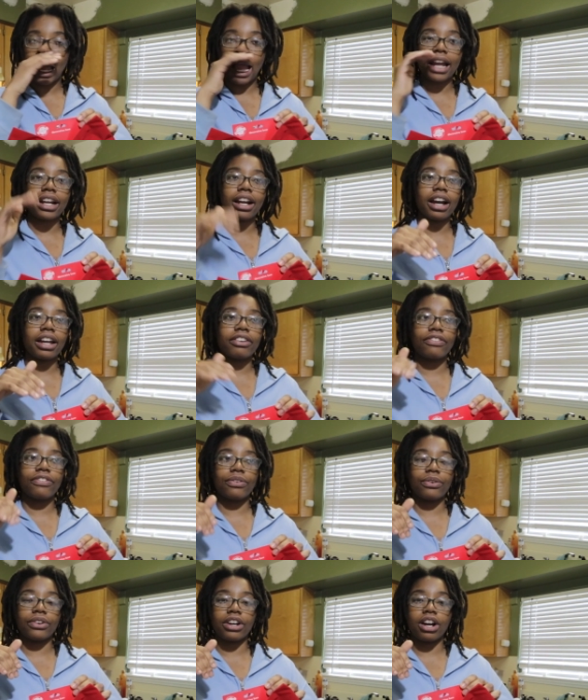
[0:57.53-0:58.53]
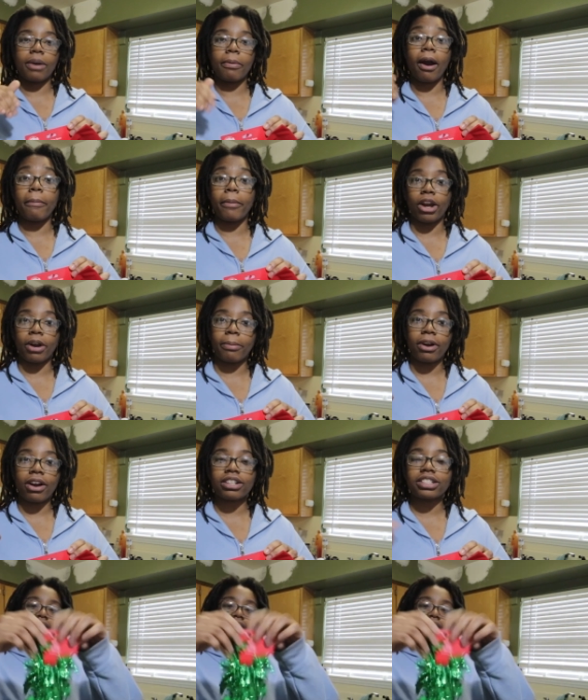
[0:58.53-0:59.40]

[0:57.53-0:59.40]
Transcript: I got it for our mailbox.